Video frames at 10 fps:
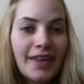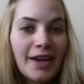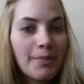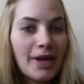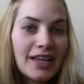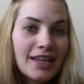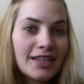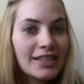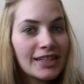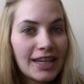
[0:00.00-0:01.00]
made
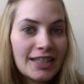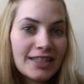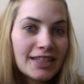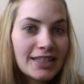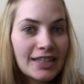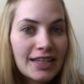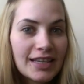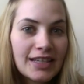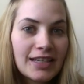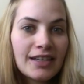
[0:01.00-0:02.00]
it to day
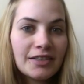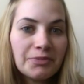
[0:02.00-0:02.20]
60.